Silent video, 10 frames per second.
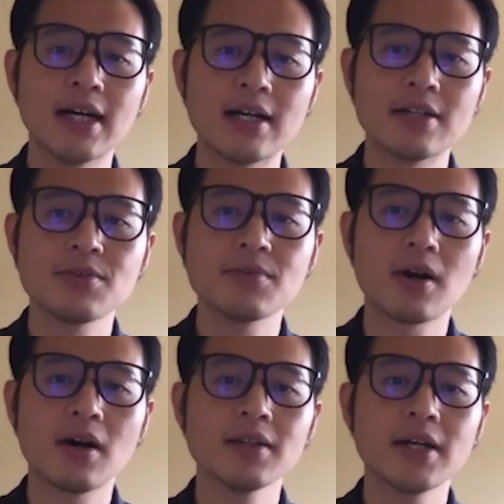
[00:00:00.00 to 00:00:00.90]
to our
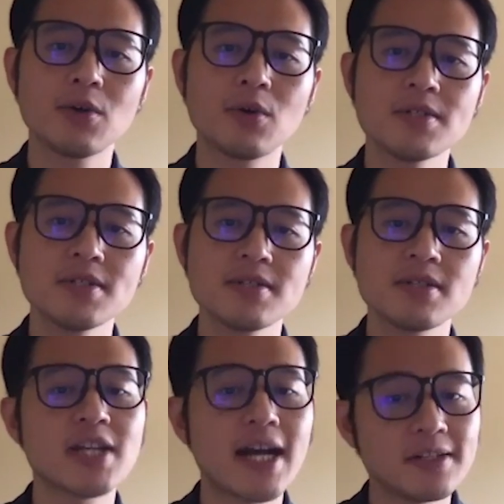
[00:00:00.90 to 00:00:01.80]
online courses, the
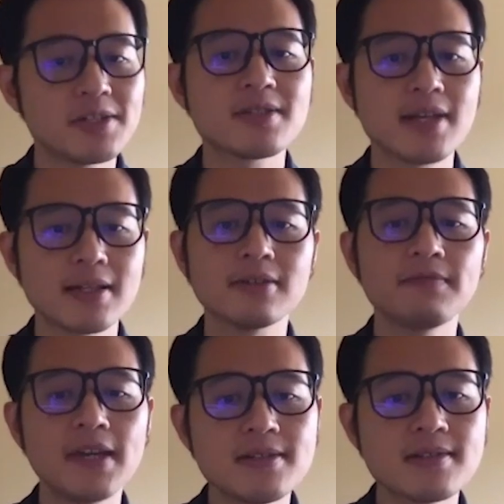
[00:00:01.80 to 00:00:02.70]
challenges that they'll
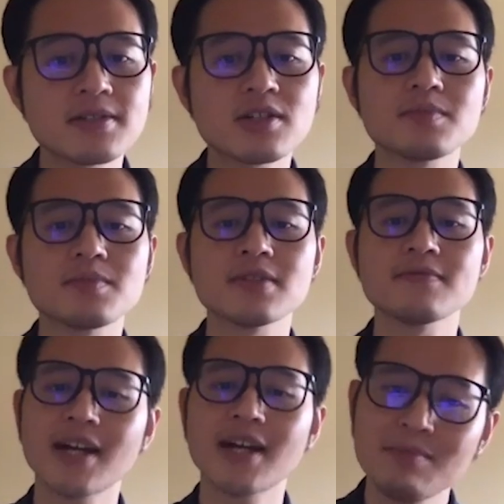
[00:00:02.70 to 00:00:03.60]
face in terms of
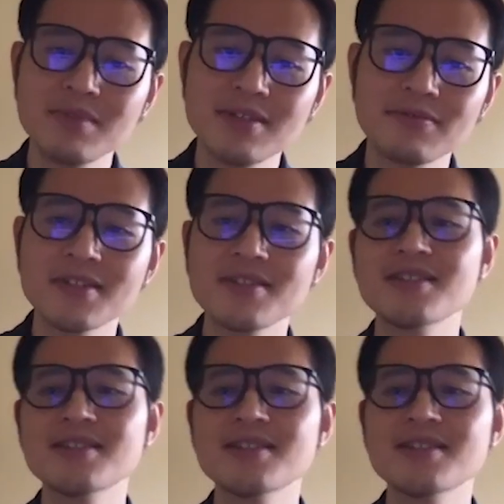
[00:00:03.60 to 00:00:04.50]
time
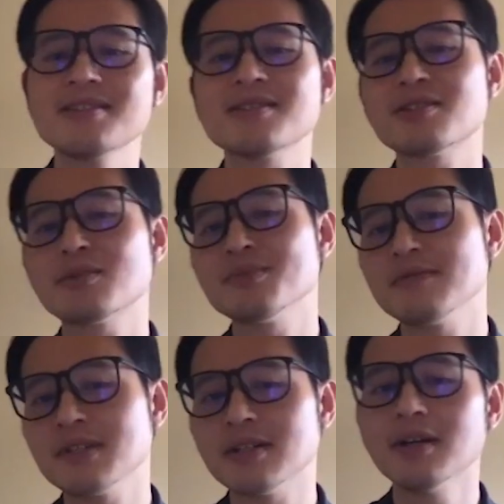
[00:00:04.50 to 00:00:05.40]
differences, in terms of
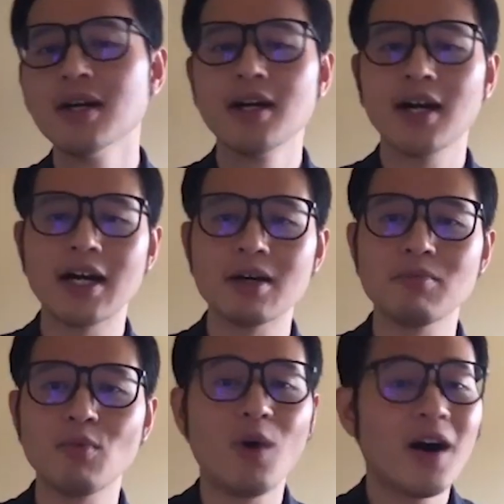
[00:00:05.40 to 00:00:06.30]

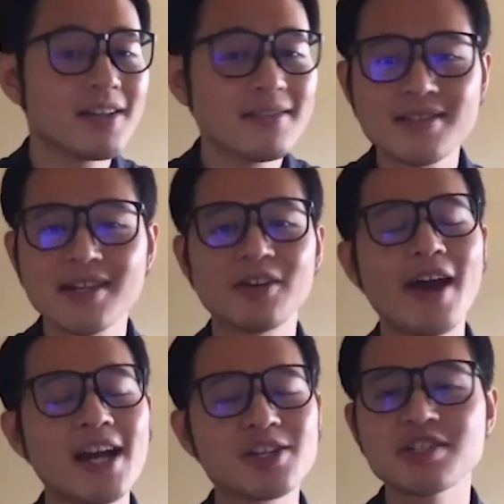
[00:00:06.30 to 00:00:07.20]
wanting this
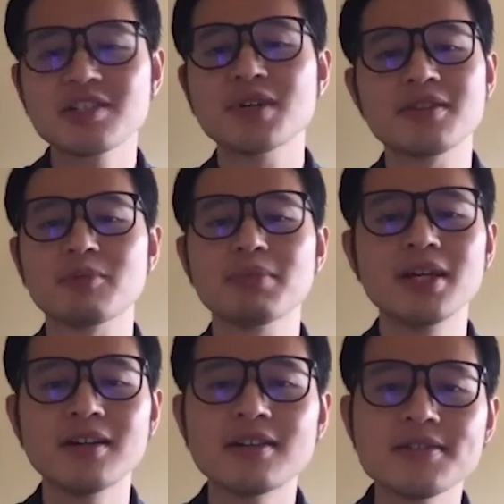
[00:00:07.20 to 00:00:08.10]
interaction with their
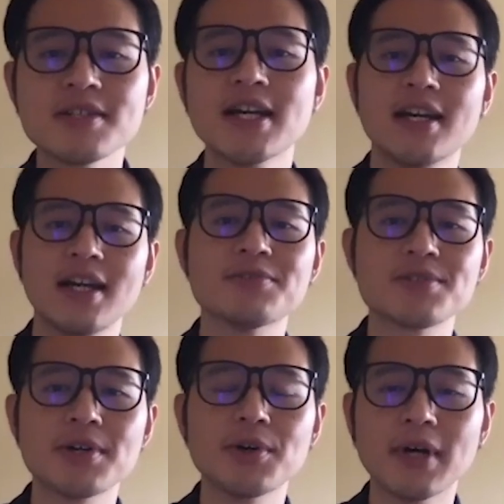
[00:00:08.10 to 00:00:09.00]
peers. And
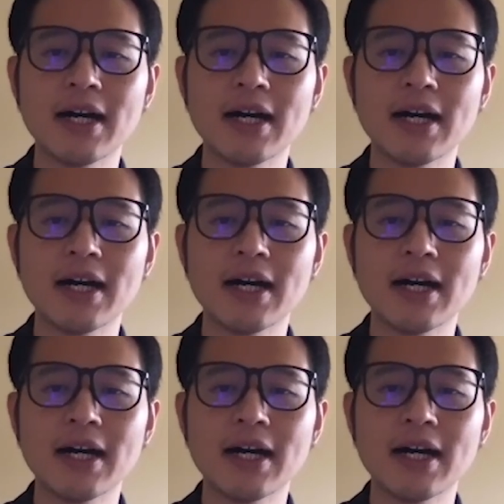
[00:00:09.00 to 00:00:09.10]
so